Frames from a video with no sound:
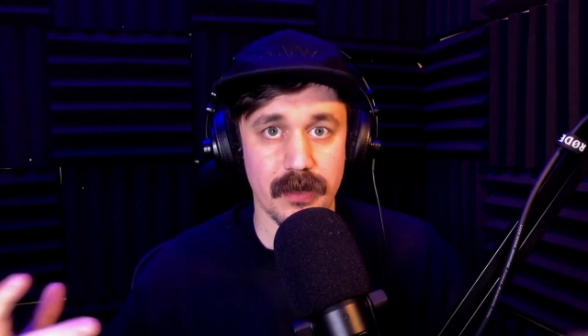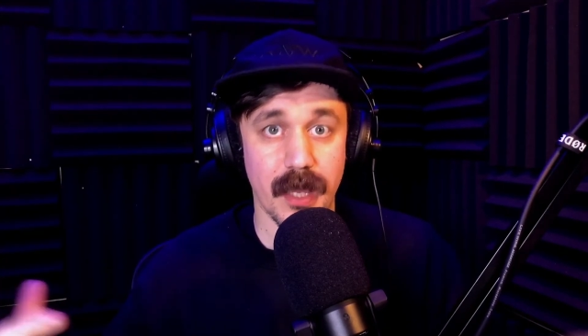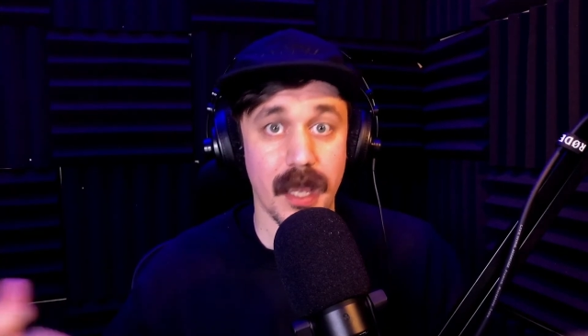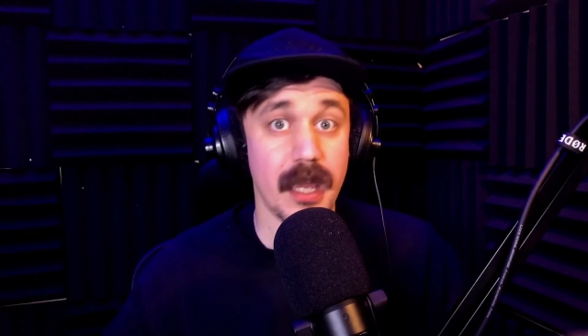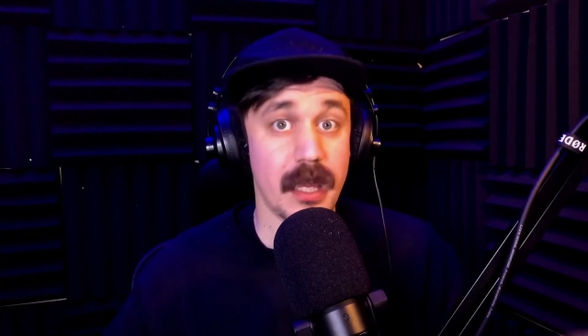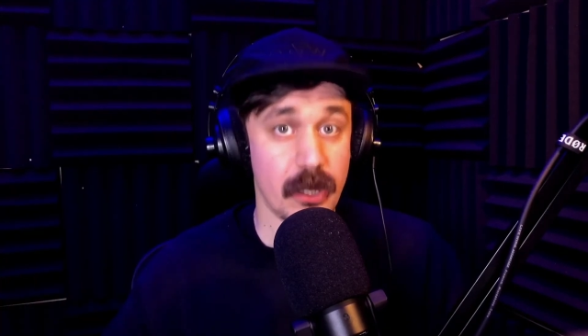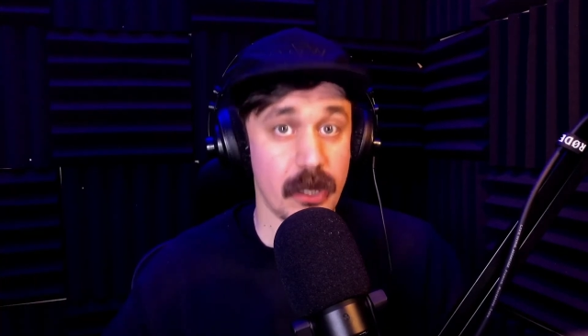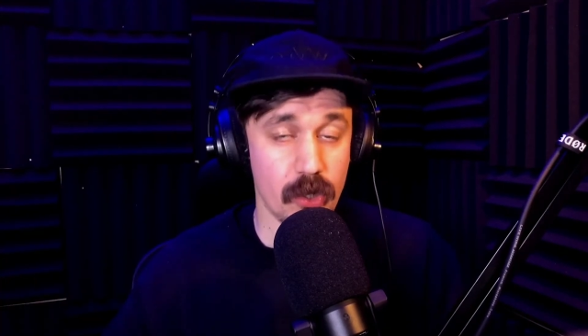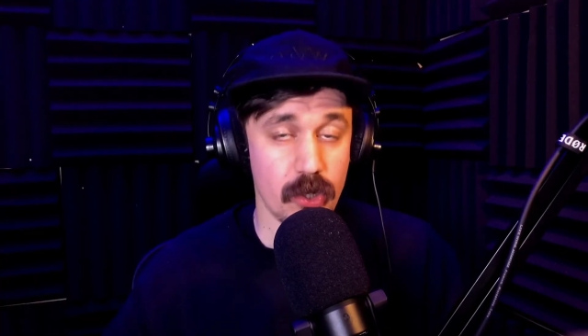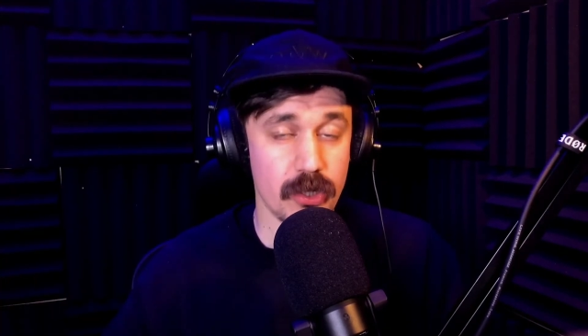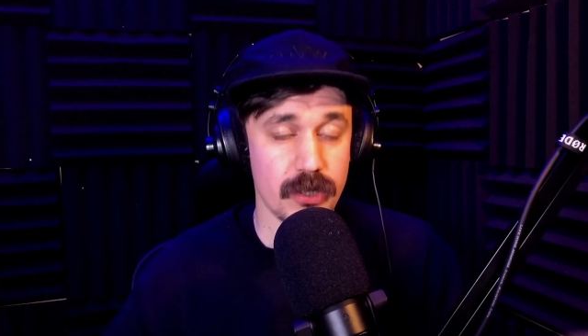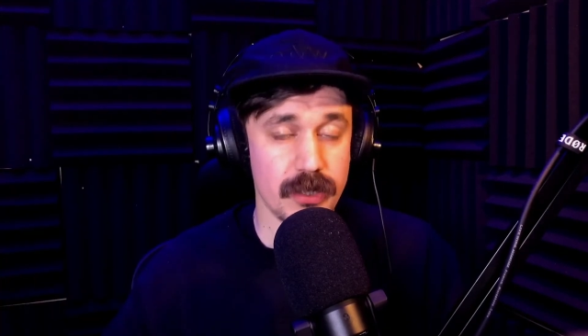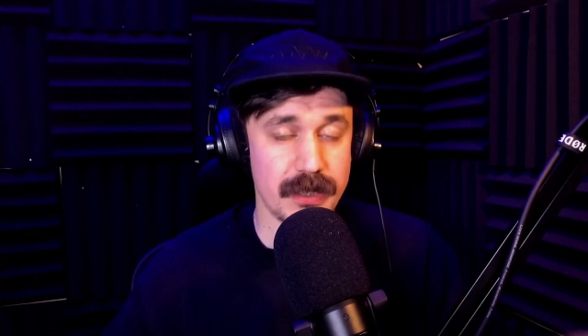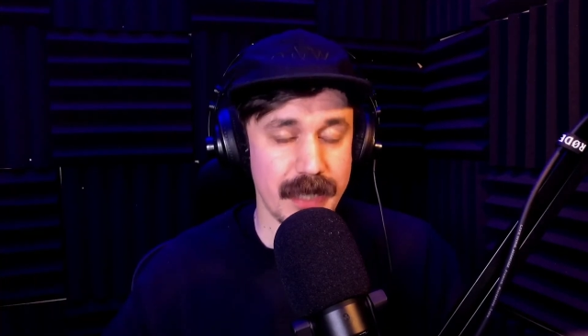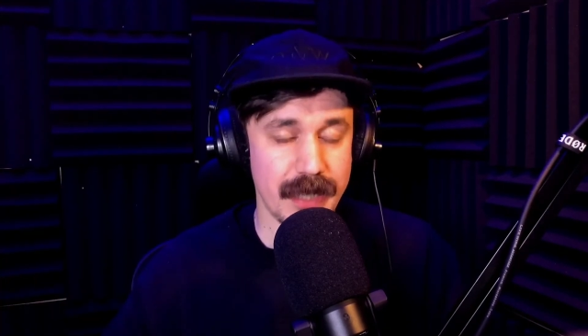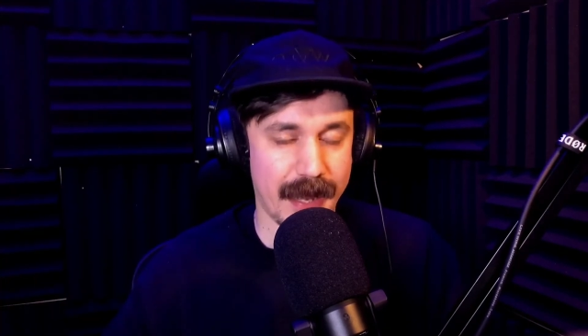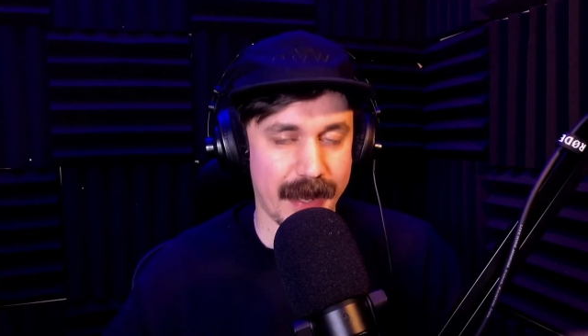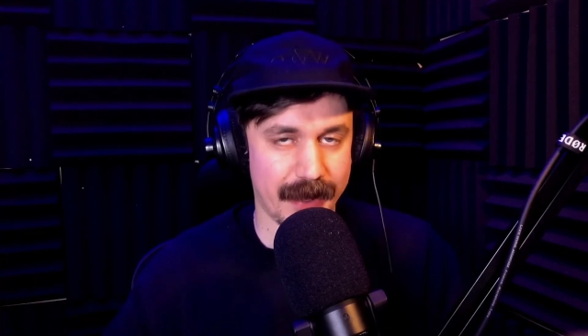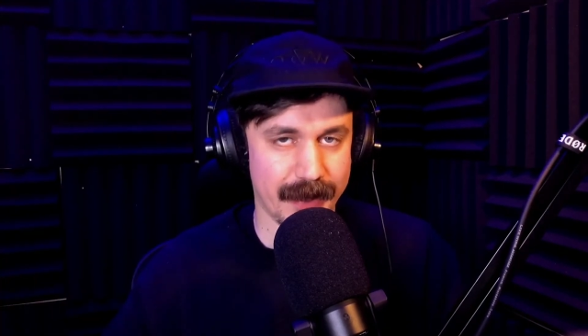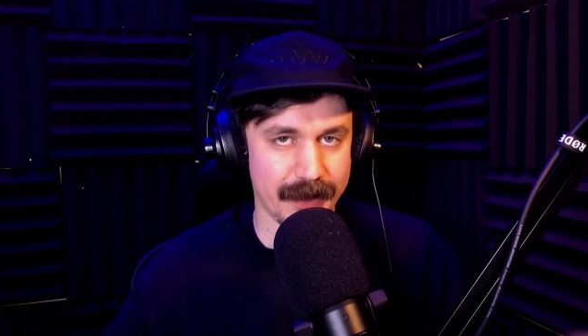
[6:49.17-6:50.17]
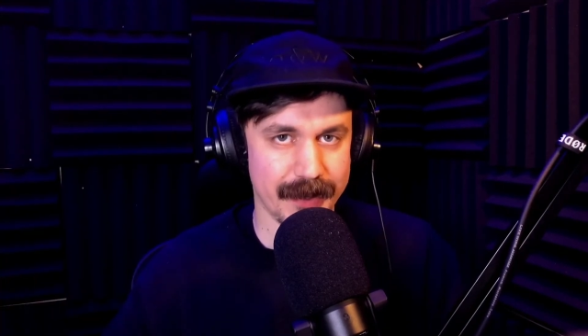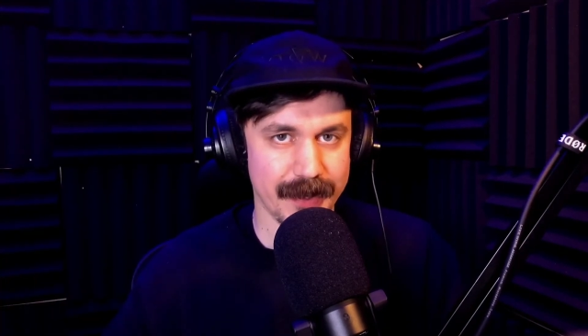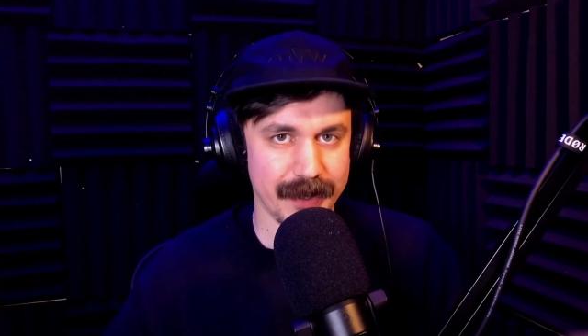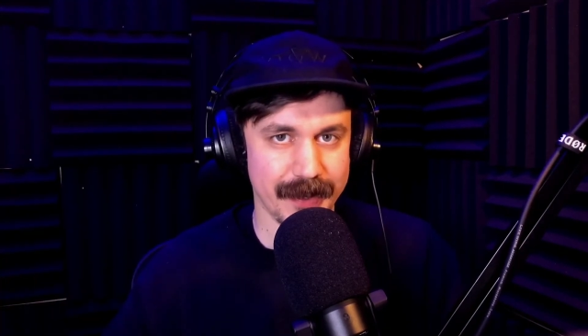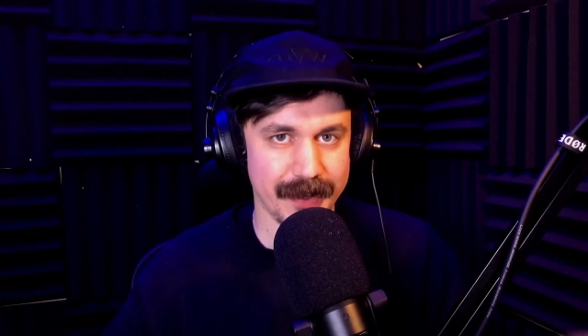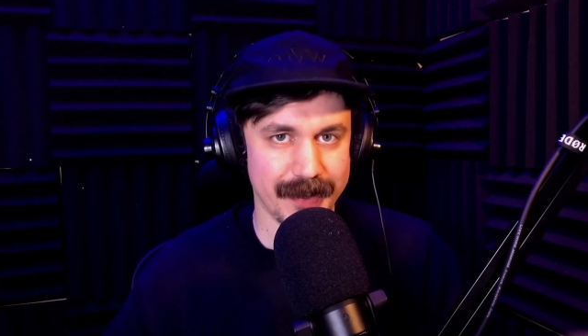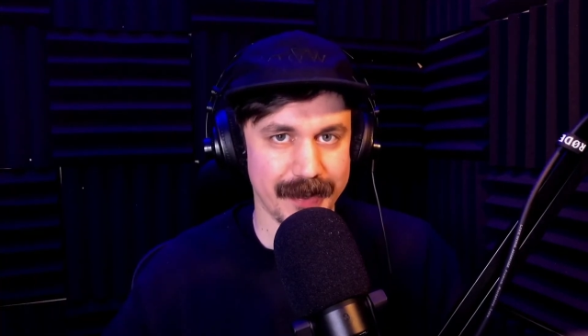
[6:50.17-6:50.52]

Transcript: a good dad,